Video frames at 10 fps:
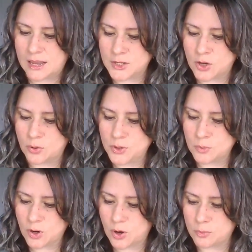I know you
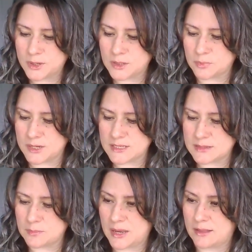were hoping to bring
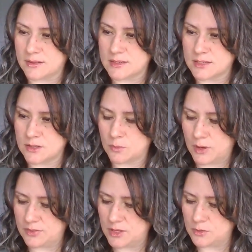some balance to the
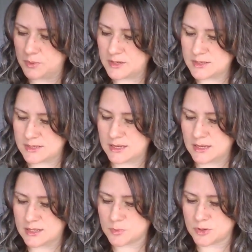way the
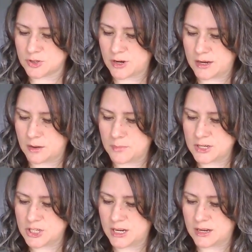UPC is portrayed on
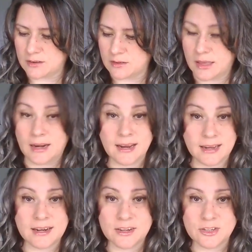my channel, and I
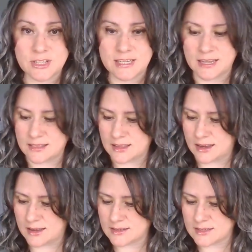can understand
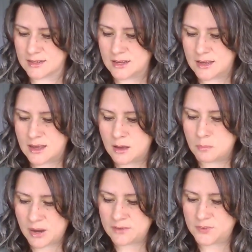that.
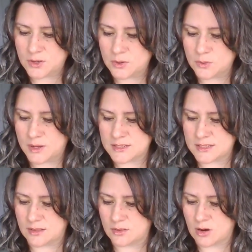My view is
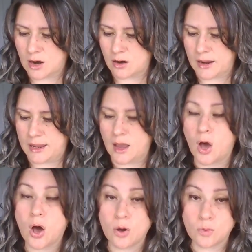that there are a
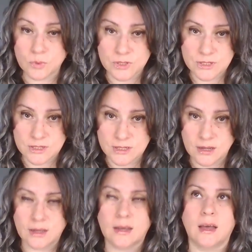host
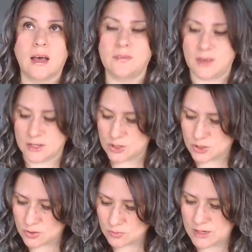of
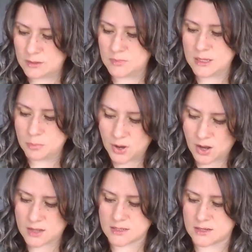extremely
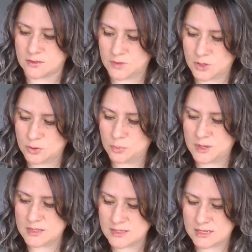positive
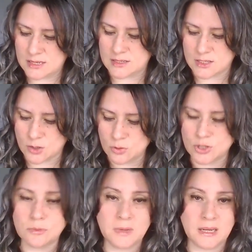UPC
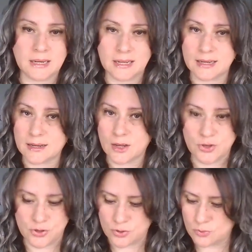social media,
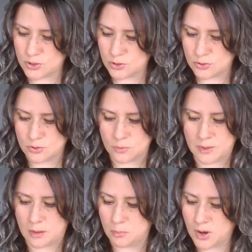YouTube,
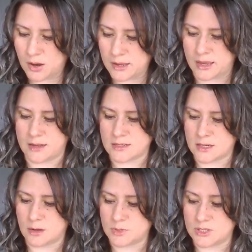and podcast
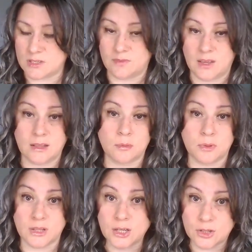options
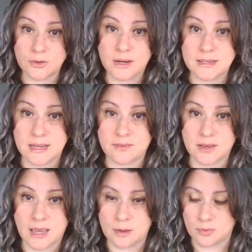available, including
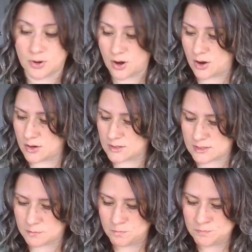David K.
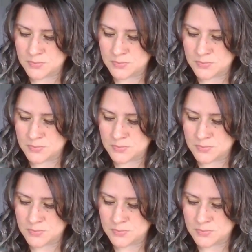Bernard's.